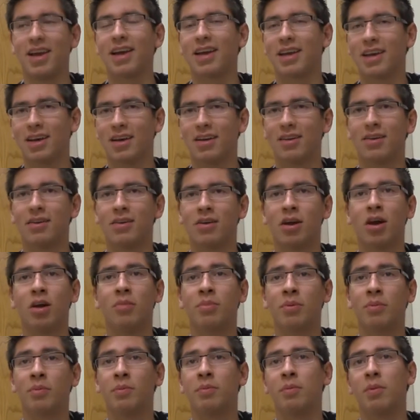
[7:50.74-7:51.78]
Zach Heller. Oh,
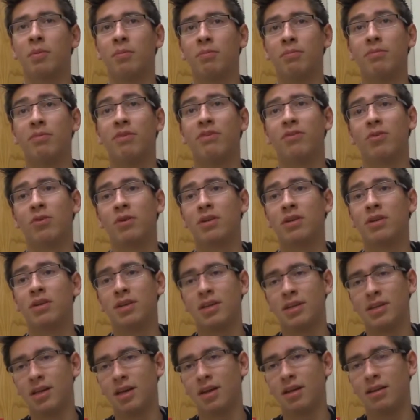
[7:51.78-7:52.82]
before
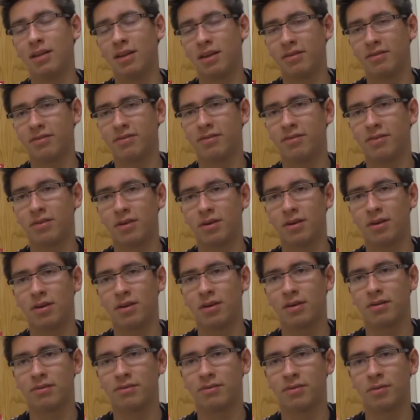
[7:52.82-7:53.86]
Danielle left for
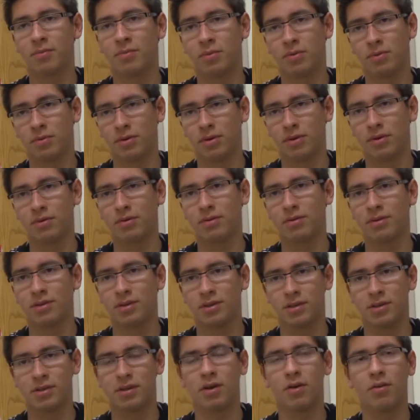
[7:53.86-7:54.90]
uh, for Peru,
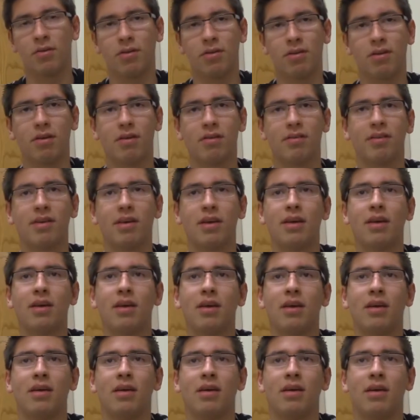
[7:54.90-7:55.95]
she'd go with us.
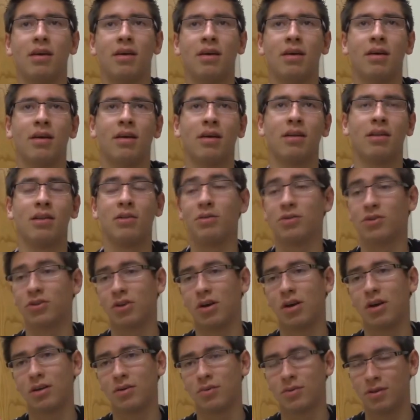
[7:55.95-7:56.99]
Uh, Luke
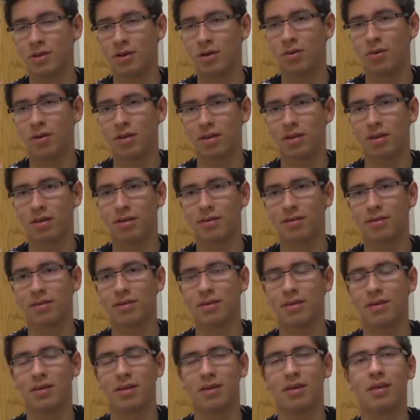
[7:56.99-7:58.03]
Shank would go with us.
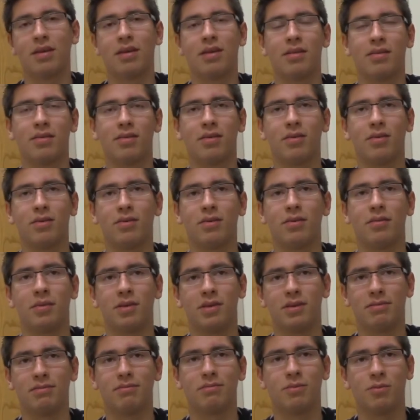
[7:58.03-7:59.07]
So I
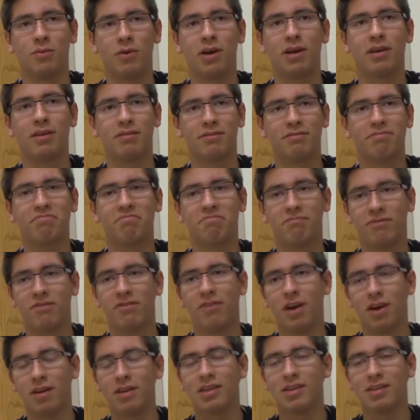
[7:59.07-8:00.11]
mean, we had a
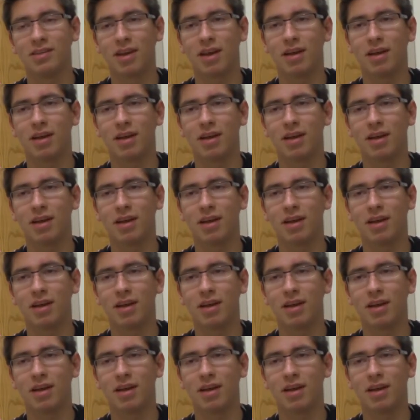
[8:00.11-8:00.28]
pretty big